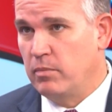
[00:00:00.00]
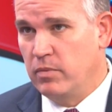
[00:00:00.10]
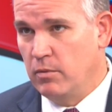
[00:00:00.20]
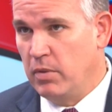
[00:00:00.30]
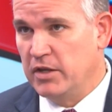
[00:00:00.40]

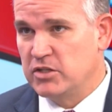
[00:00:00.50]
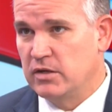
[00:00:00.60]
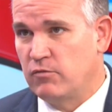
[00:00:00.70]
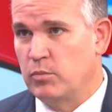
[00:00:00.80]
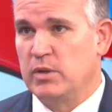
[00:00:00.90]
the
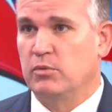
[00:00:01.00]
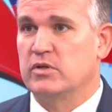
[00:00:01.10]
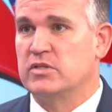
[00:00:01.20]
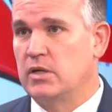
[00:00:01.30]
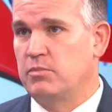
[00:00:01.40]
budget for people to
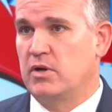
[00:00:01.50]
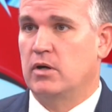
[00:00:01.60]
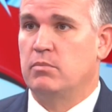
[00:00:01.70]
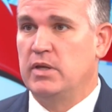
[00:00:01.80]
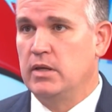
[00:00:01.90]
sit up there
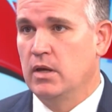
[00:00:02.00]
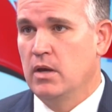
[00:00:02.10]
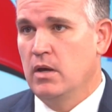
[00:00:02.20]
and be